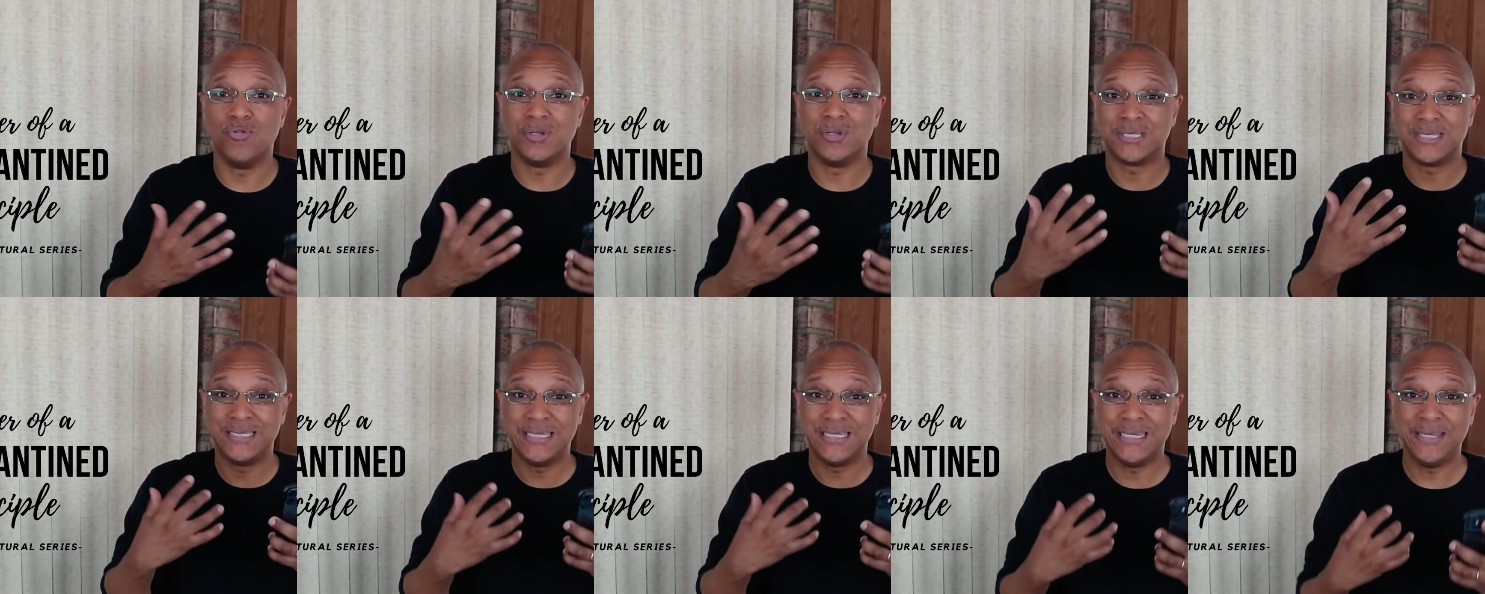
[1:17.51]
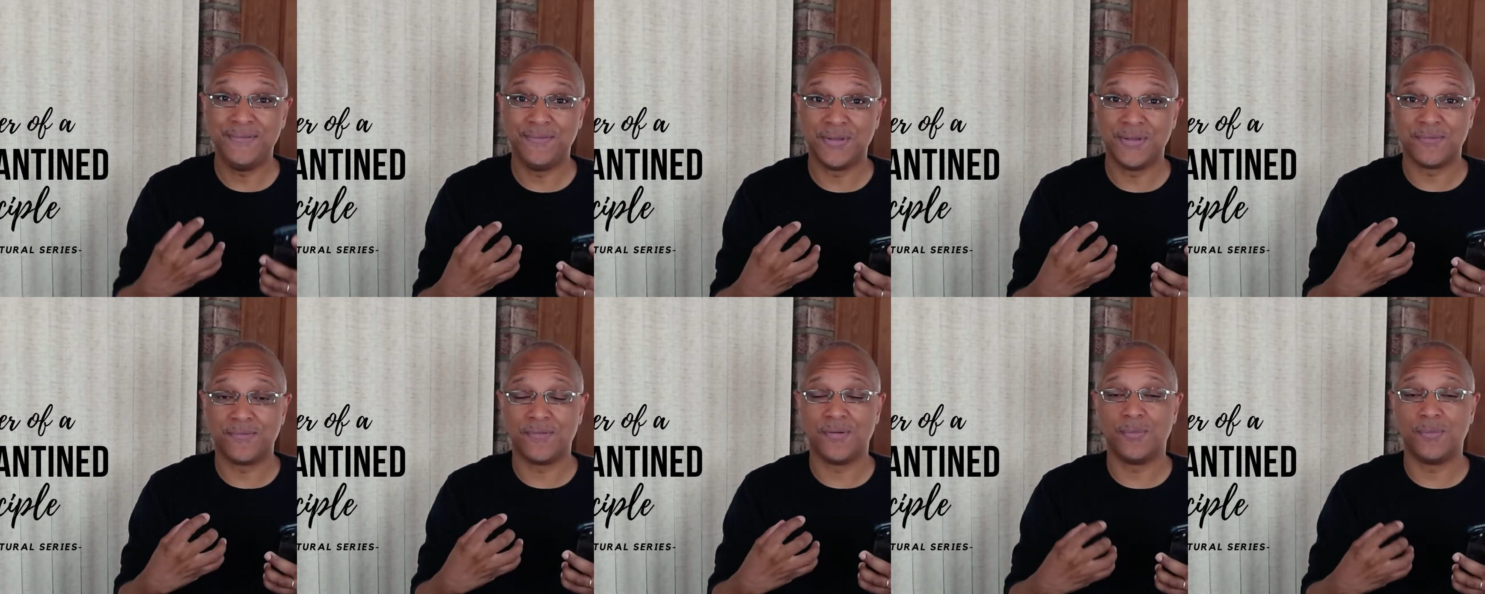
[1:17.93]

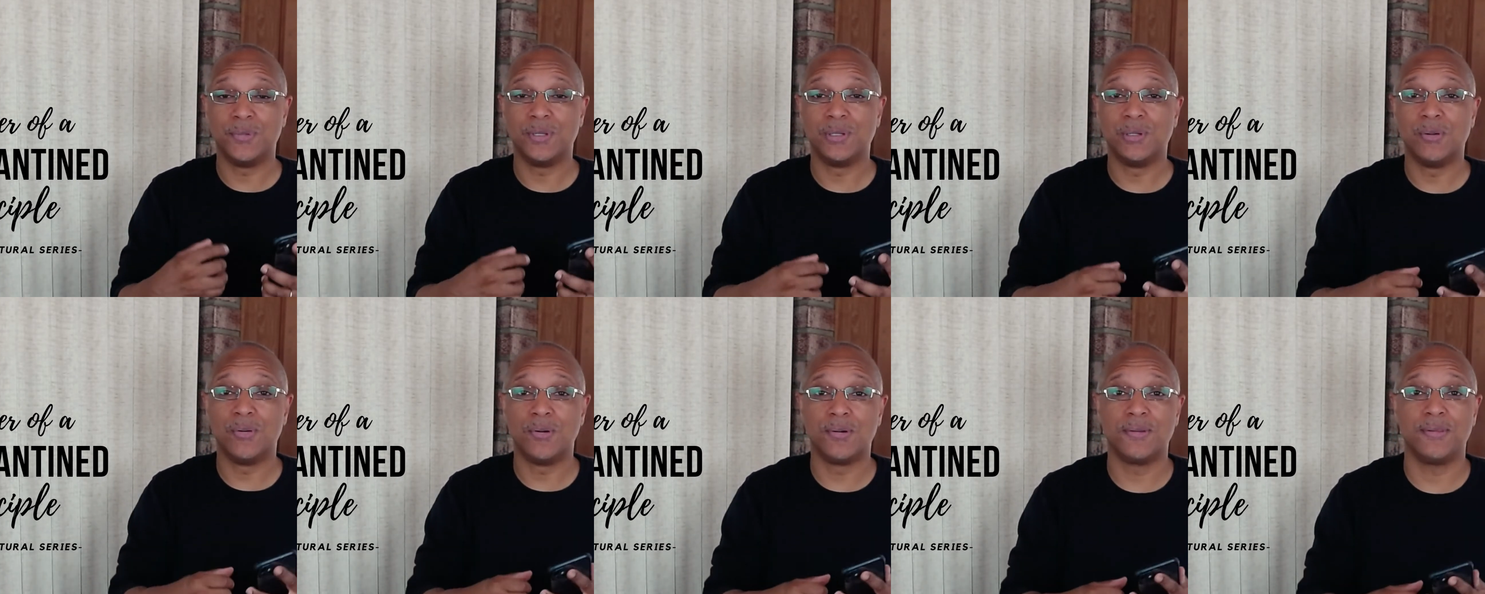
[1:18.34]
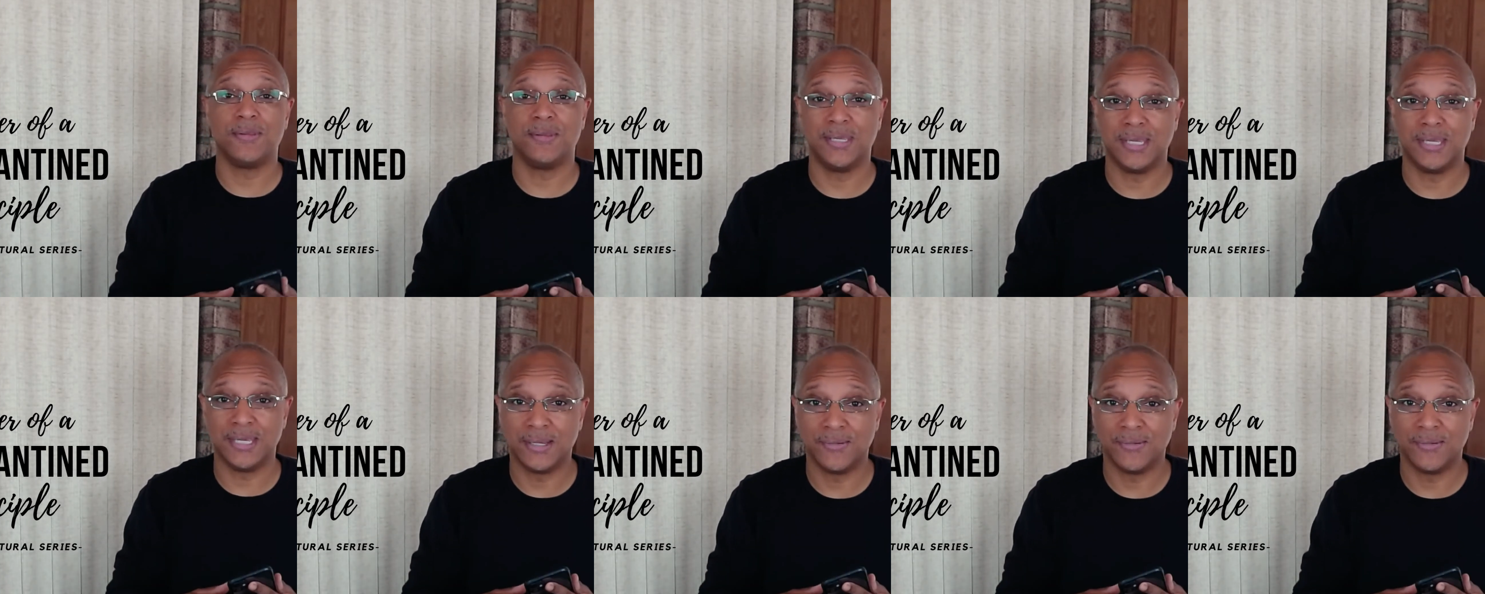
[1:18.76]
receiving from the Lord
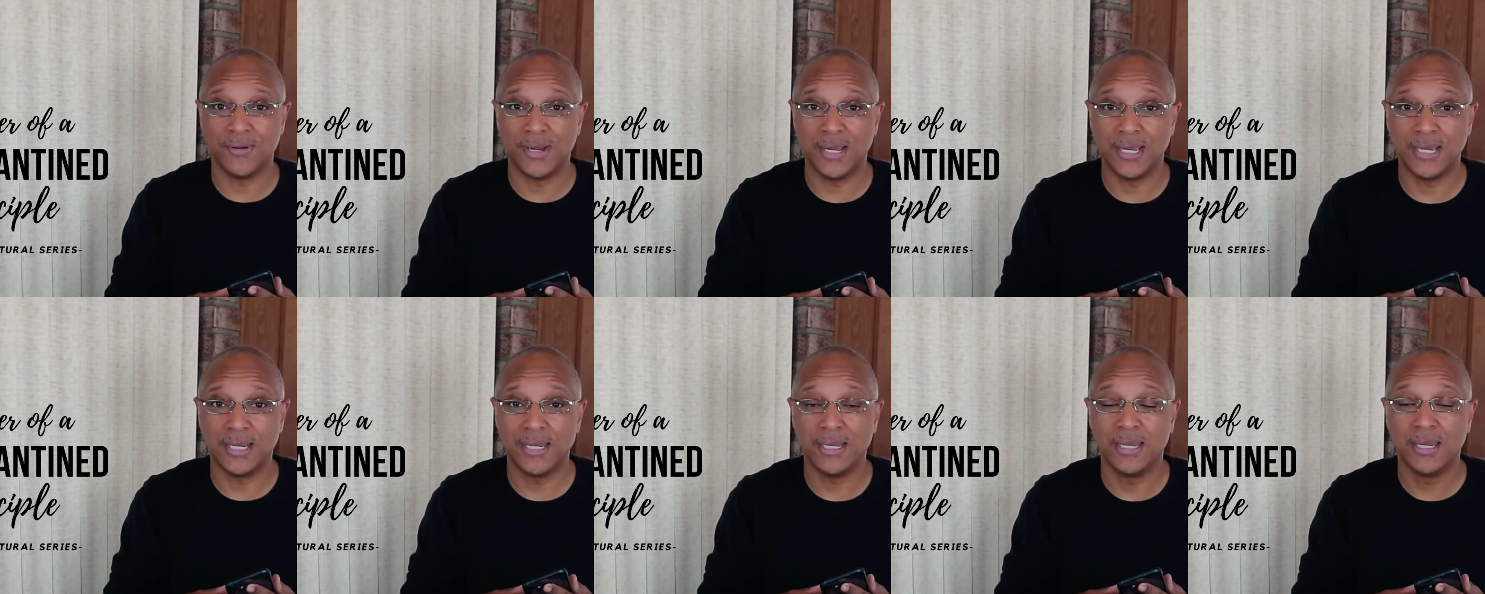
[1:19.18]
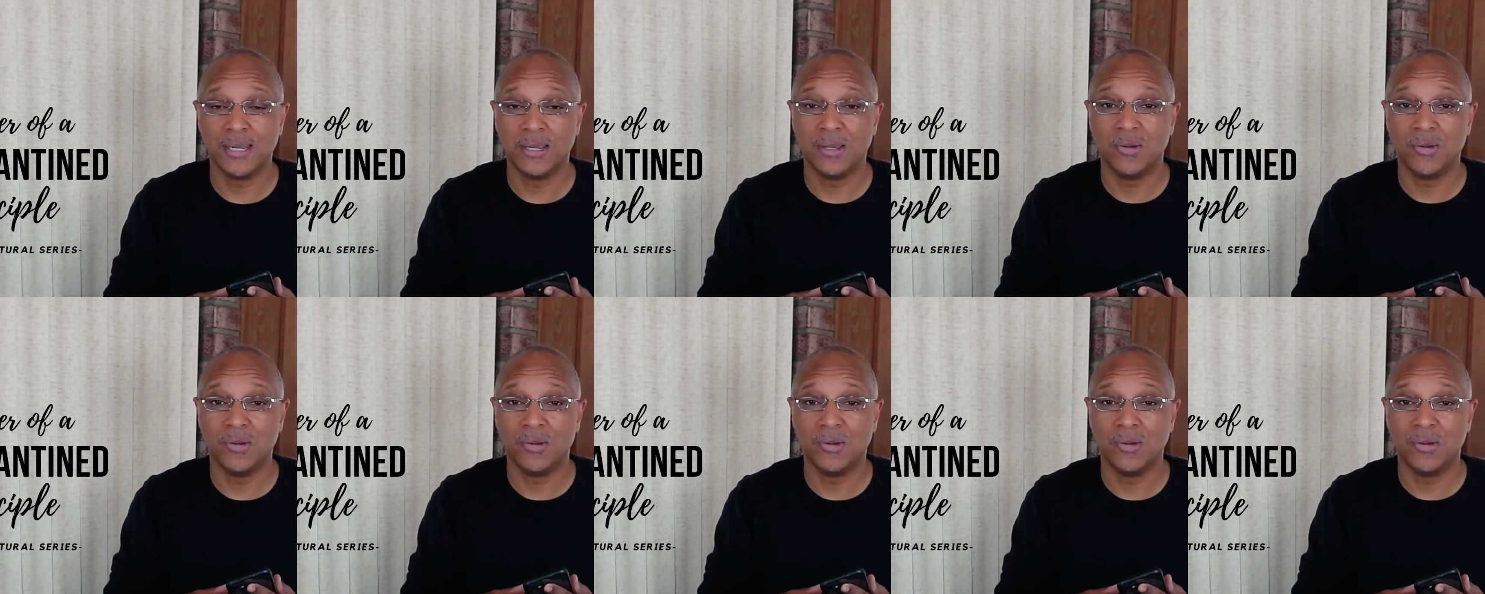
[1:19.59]
thing, right?